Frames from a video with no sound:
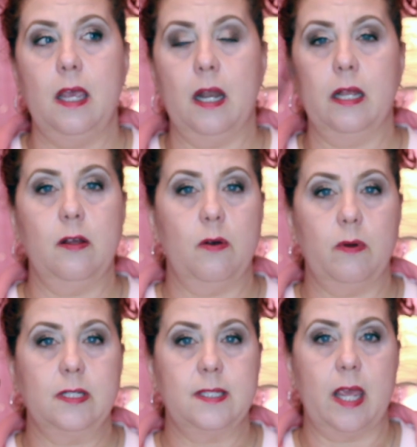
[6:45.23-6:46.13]
and I don't
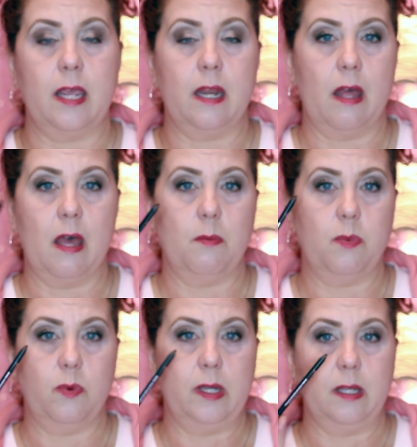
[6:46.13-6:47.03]
want to take it up
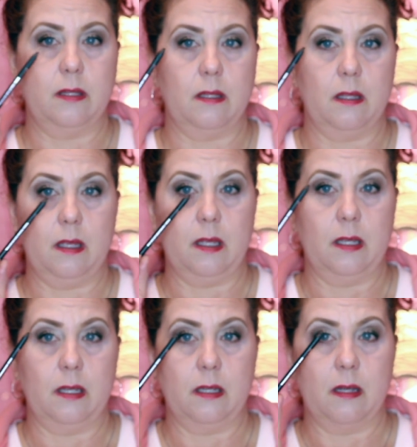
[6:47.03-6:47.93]
with
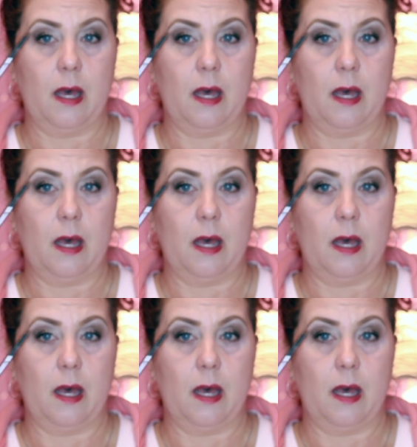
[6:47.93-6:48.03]
uh,